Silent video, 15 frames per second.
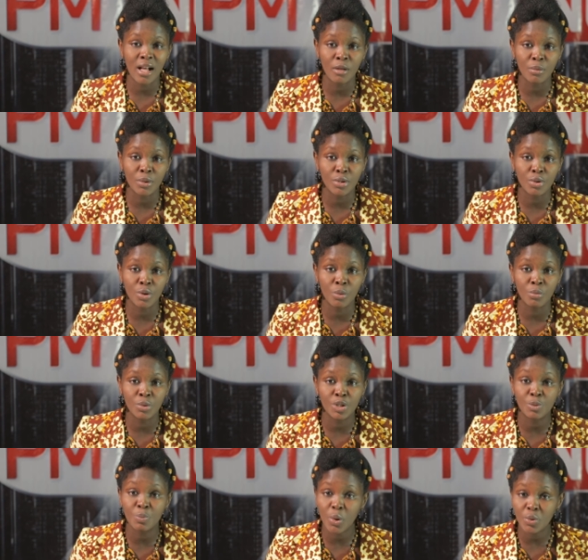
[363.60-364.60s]
al-Bozom,
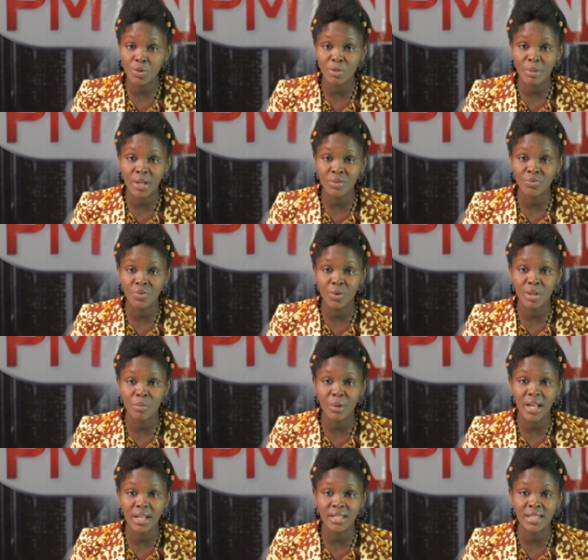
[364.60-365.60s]
spokesman for the
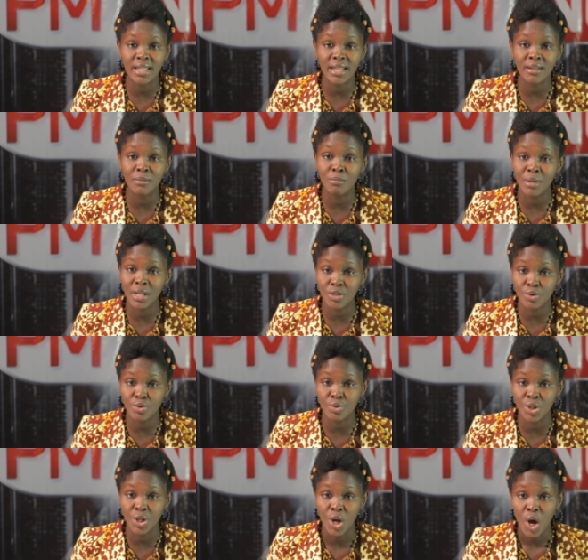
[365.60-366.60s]
Palestinian
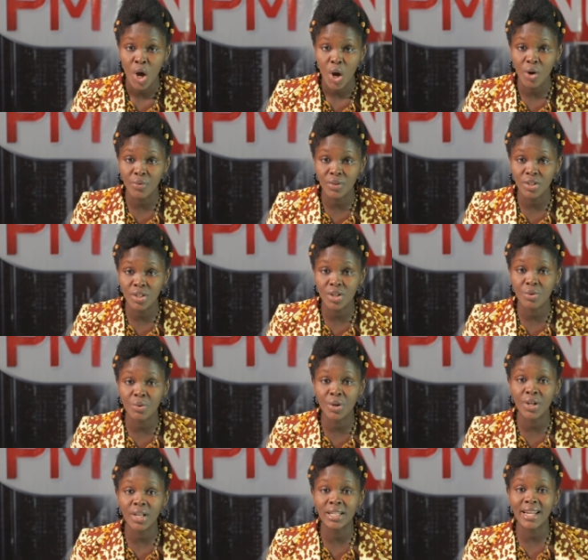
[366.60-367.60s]
Ministry of
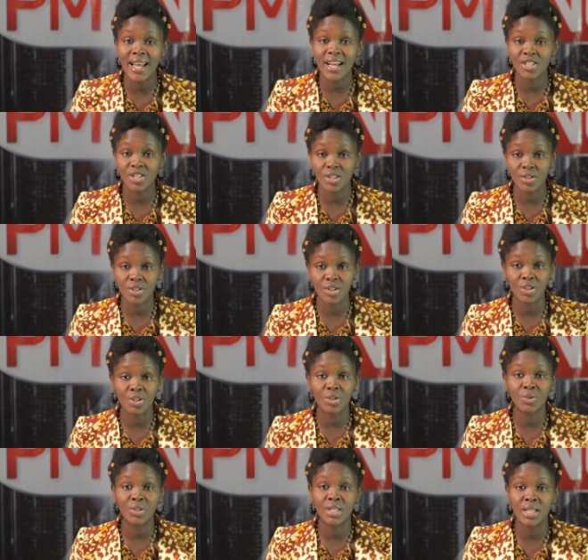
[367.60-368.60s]
Interior and National
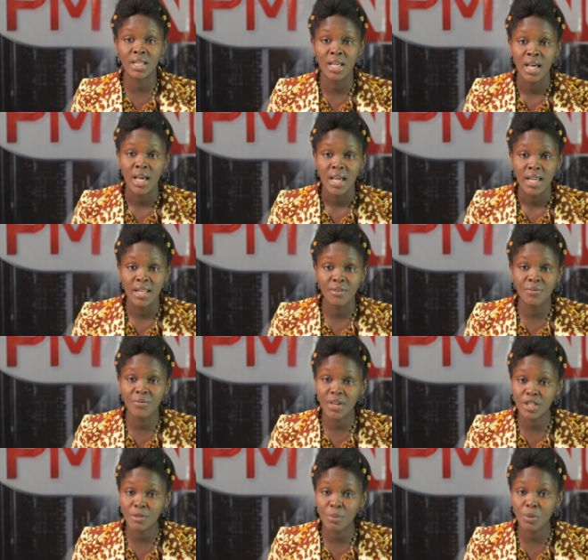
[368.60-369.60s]
Security. In a
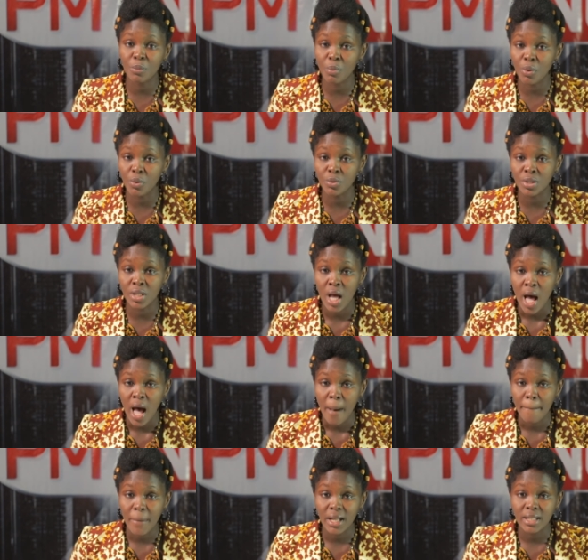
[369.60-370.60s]
Facebook post,
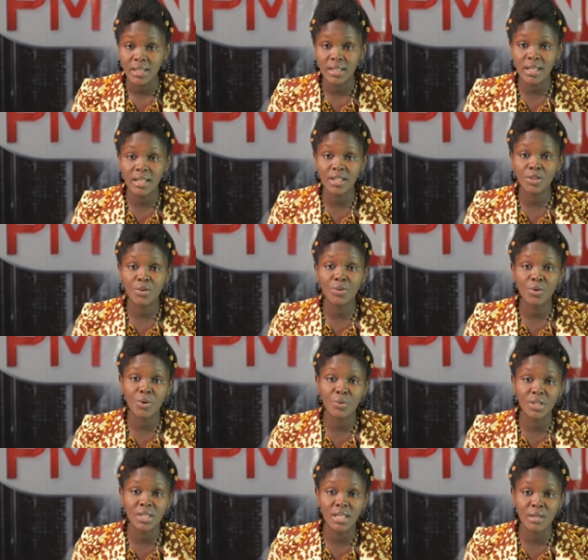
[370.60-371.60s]
Palestinian
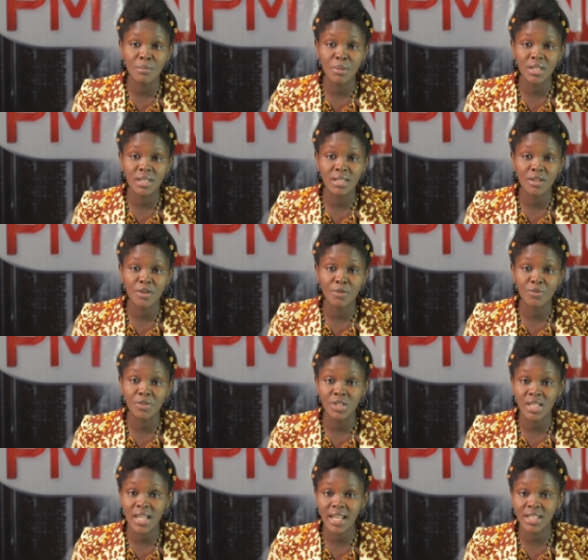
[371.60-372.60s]
Authority Minister of
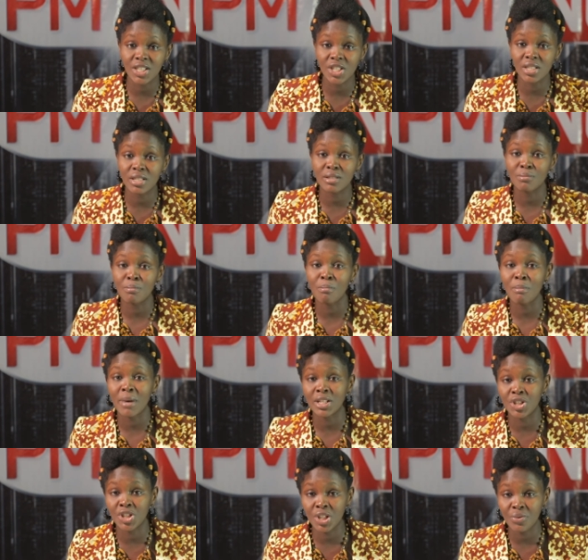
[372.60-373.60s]
Intelligence
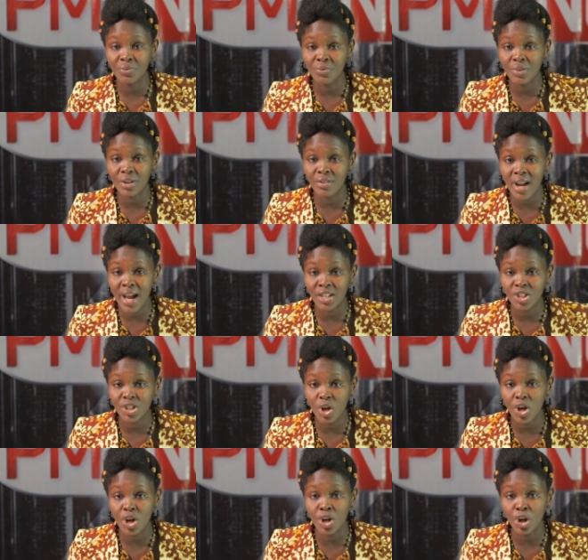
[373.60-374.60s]
Majid Faraj,
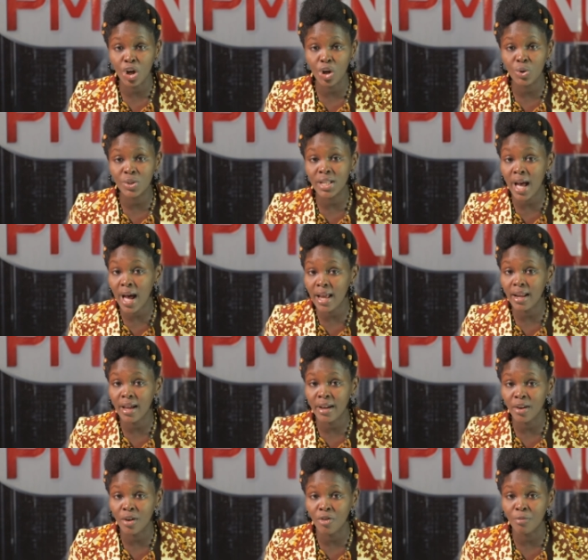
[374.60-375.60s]
a close
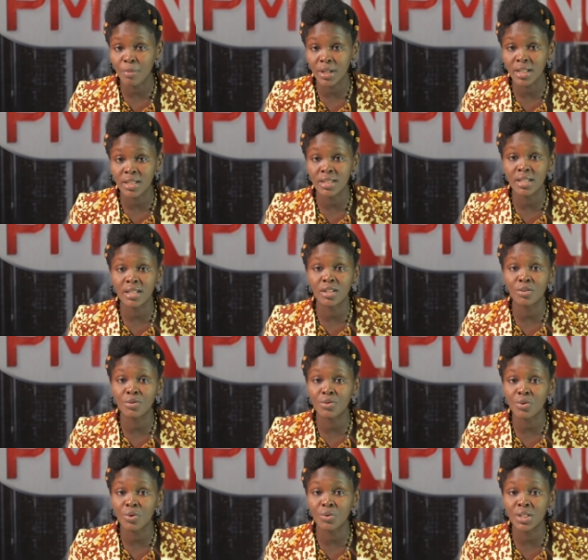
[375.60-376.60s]
ally of Palestinian
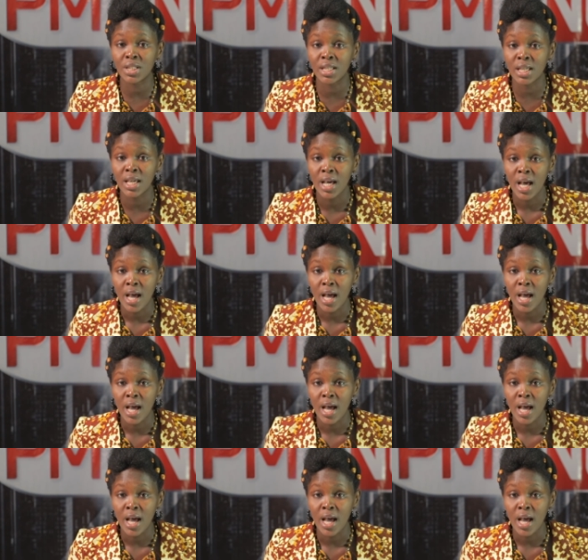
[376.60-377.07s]
Authority